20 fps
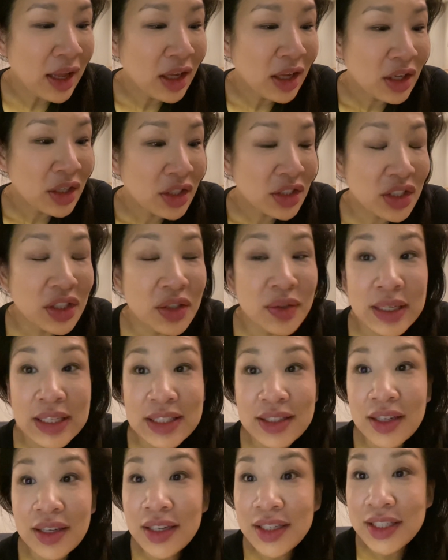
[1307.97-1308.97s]
So
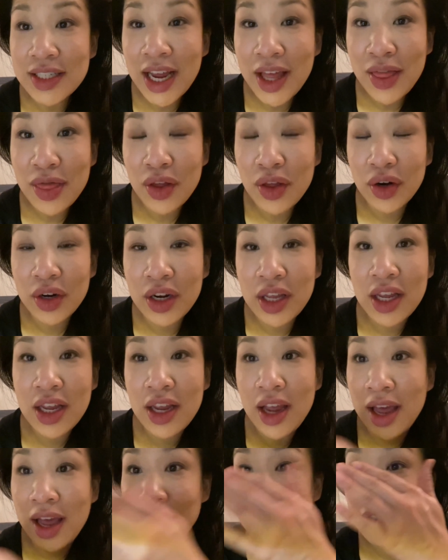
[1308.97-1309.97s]
it's like
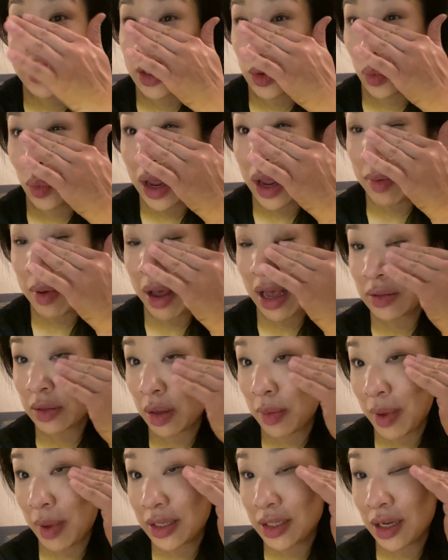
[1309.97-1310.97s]
10:30 and it's like way past
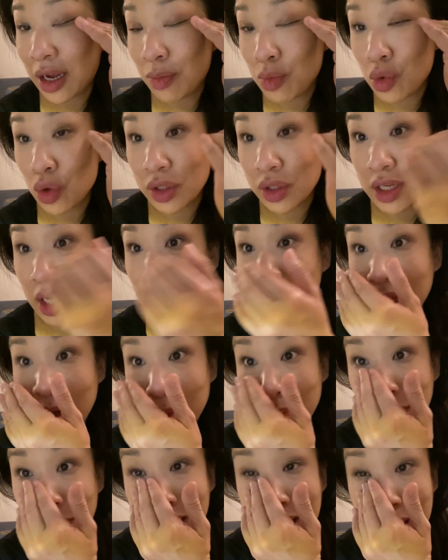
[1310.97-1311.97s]
my bedtime. You can tell
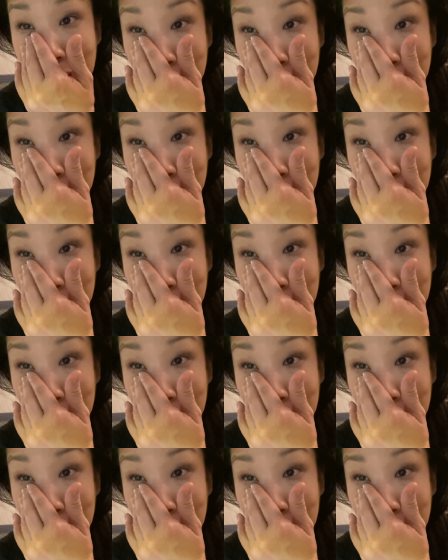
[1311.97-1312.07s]
like my